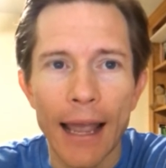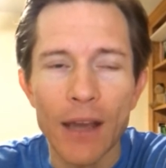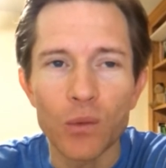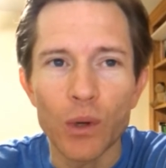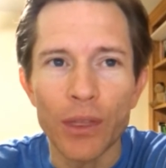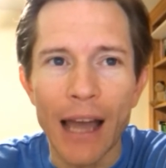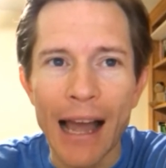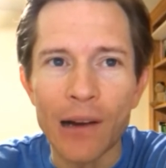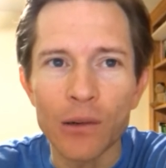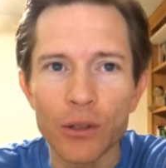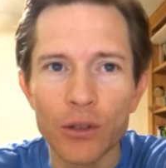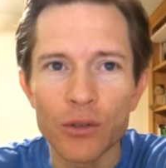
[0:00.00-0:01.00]
and
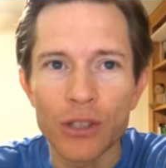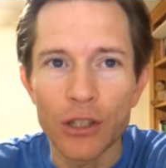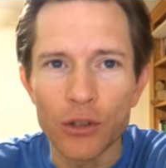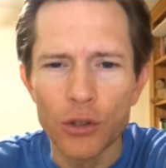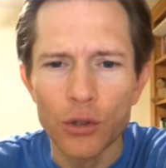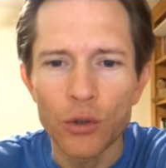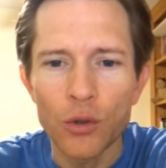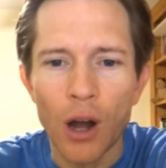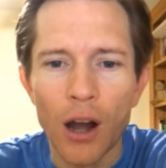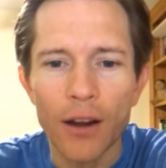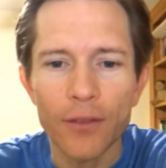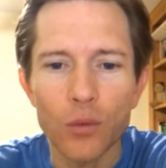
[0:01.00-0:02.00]
without using too
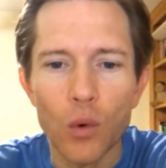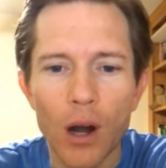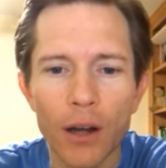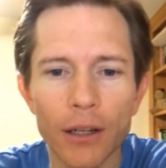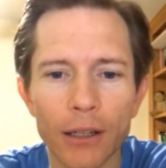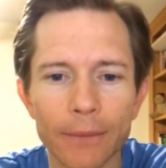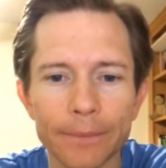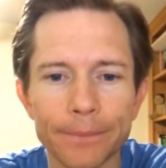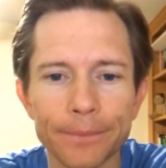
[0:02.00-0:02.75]
hot of water